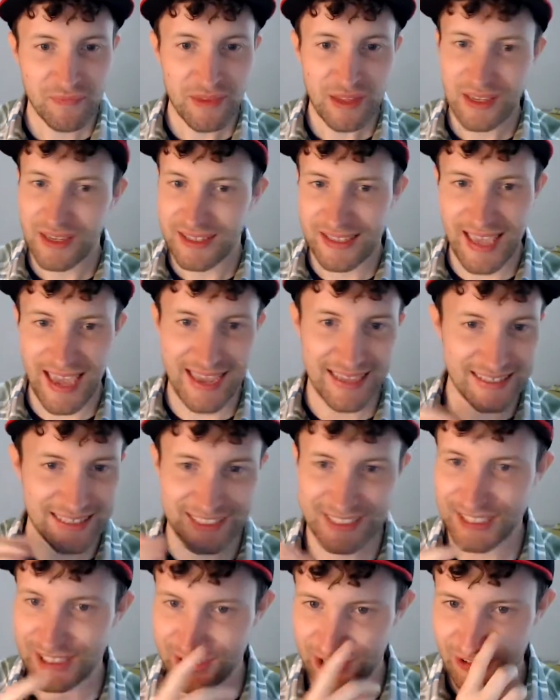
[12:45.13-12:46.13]
Yeah,
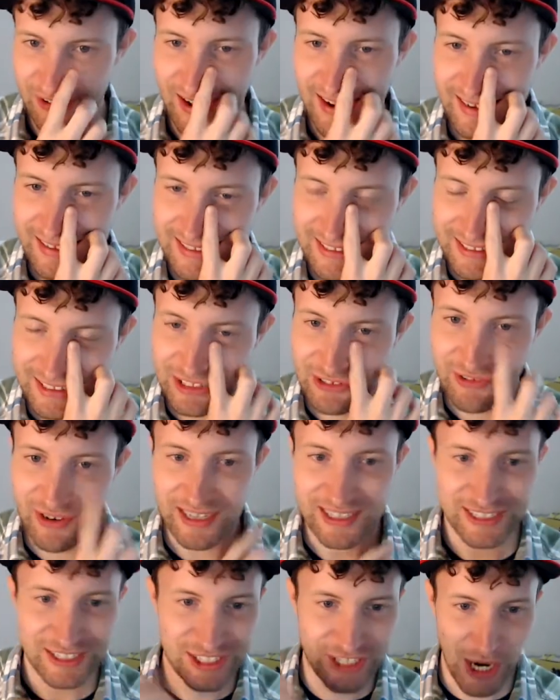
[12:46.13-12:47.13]
this is great. This is
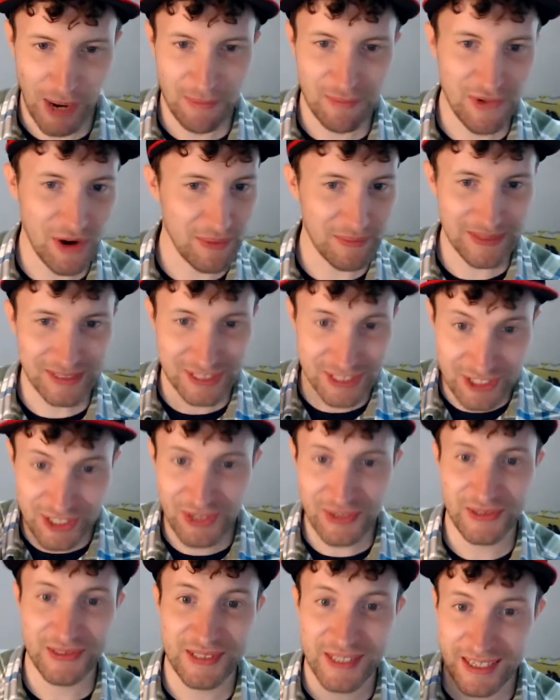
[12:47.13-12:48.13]
great. Jump rope. He's
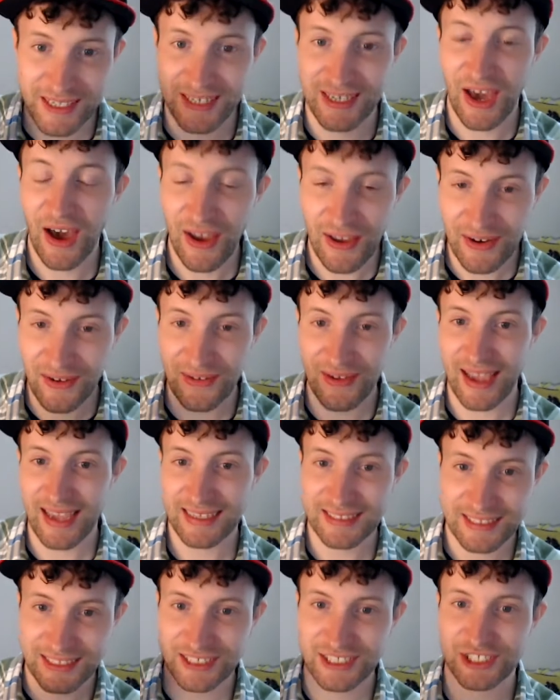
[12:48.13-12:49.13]
using Kaido
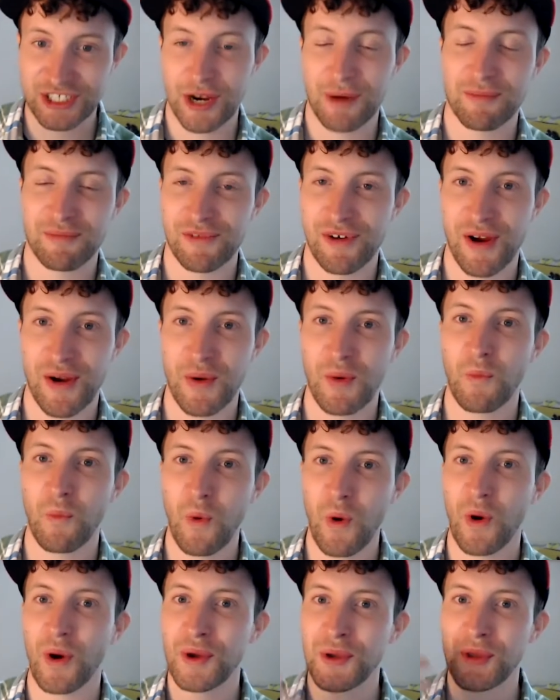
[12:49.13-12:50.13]
as a jump rope.
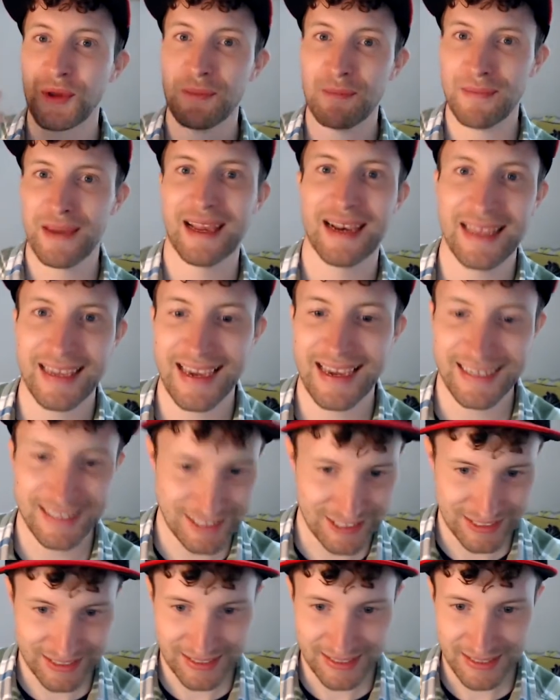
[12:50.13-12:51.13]
What
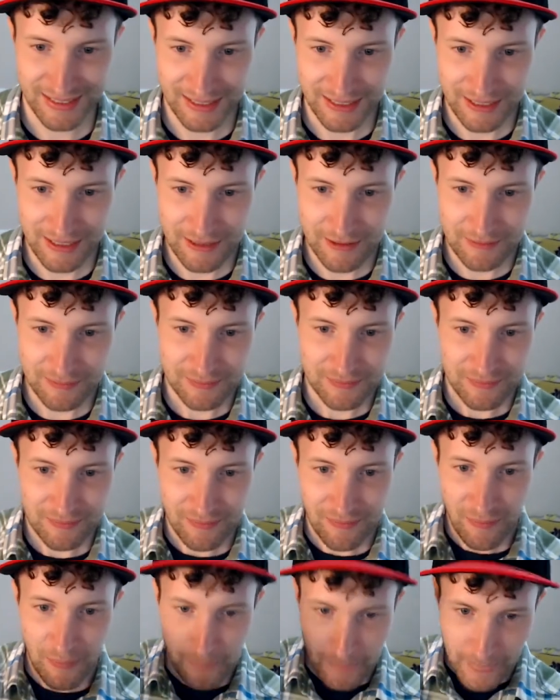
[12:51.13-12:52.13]
humiliation.
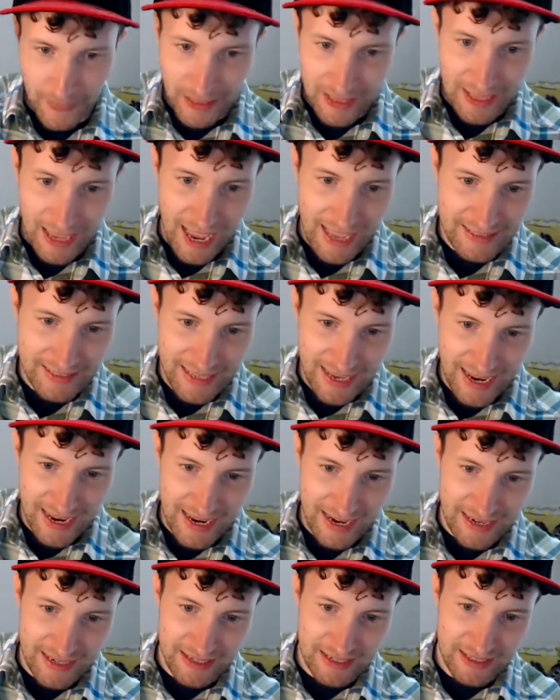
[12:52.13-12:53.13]
And
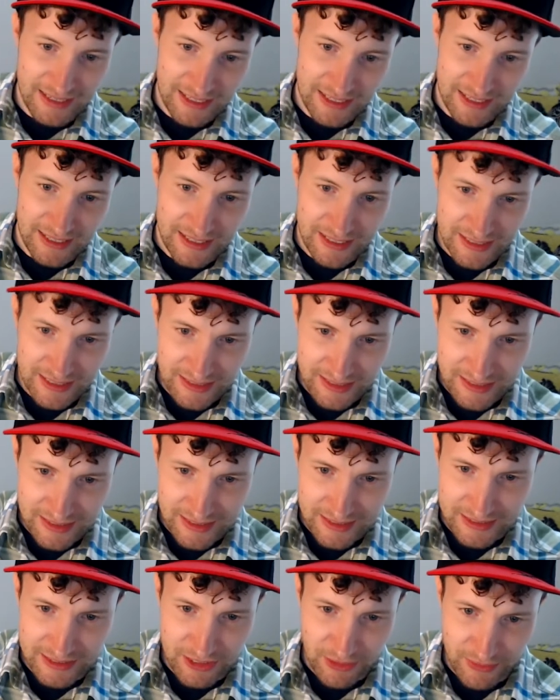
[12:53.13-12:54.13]
then...
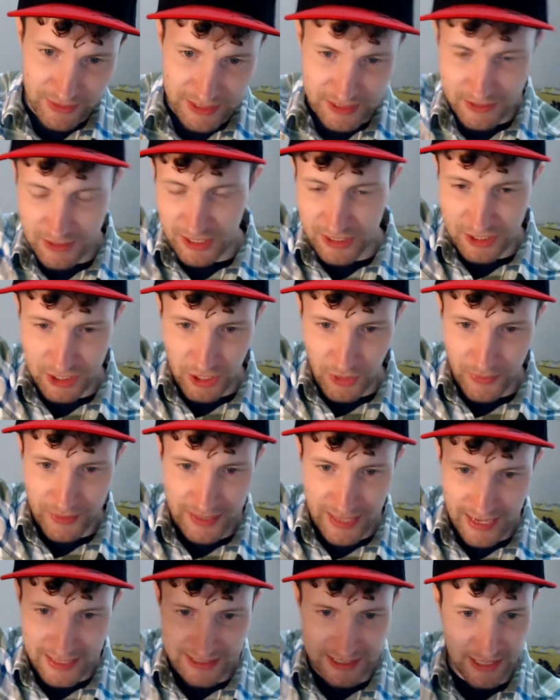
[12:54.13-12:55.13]
So he's doing
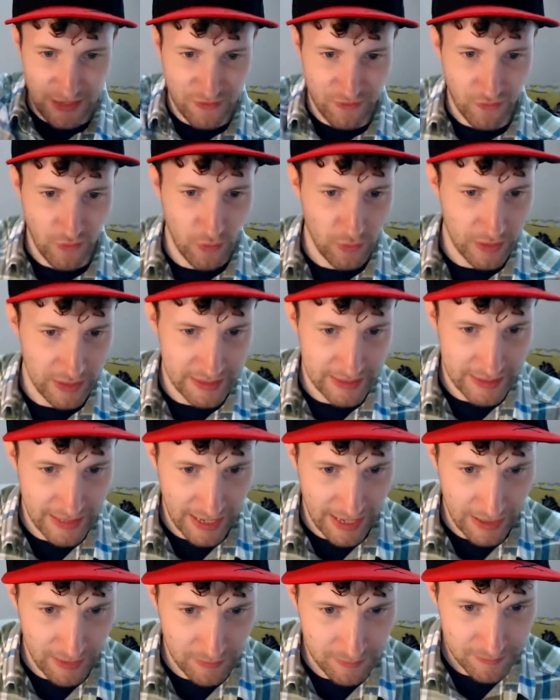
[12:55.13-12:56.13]
that as they're falling
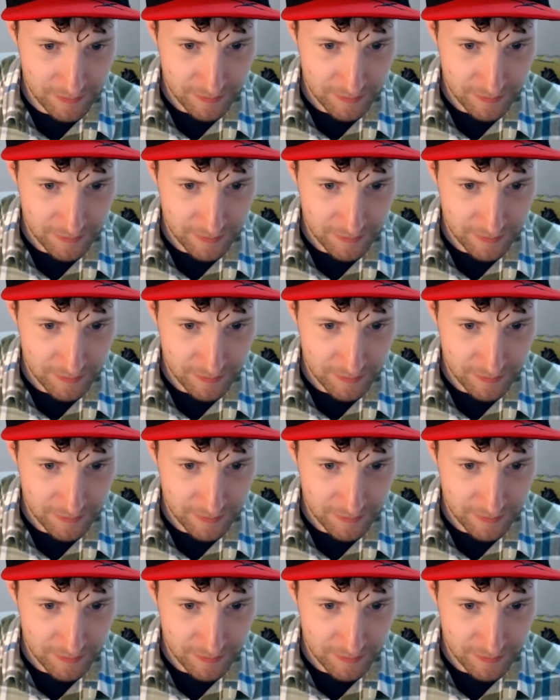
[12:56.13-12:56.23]
down.